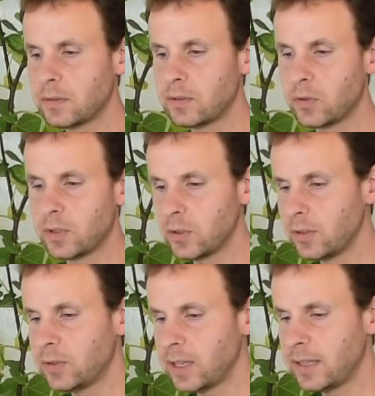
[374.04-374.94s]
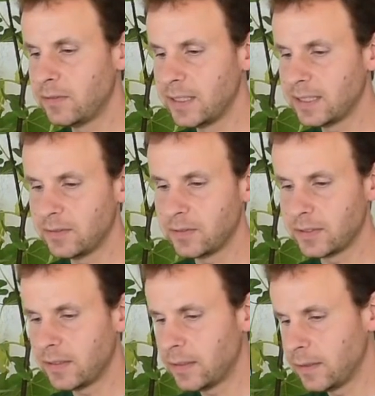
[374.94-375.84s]
You can also halve the leaves.
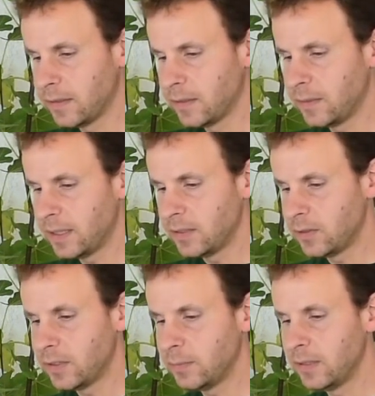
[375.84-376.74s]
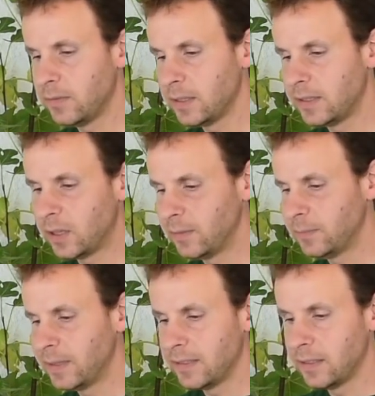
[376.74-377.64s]
That used to be a very common
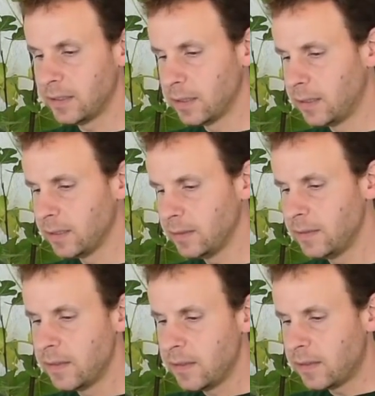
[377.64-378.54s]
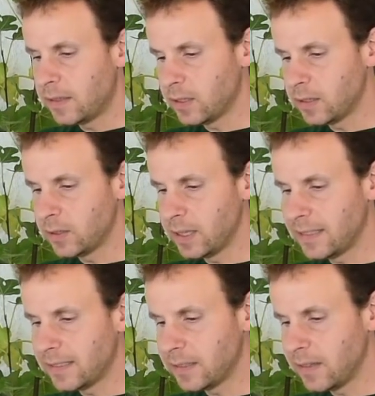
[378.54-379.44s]
method. It also has
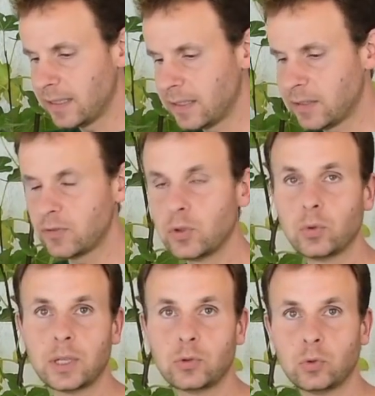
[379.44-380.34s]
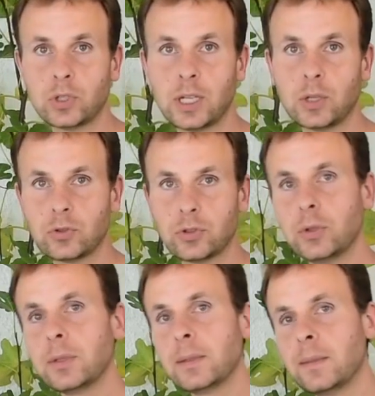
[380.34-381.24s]
the advantage if you don't have a greenhouse,
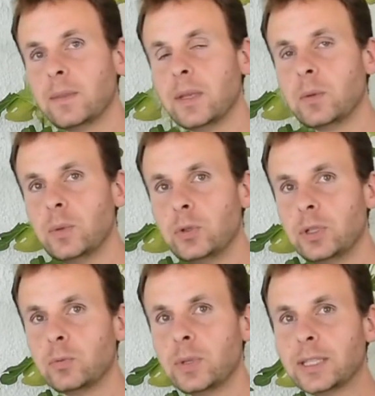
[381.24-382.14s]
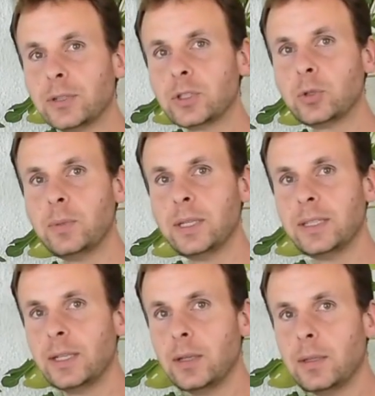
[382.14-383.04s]
where you can raise the humidity,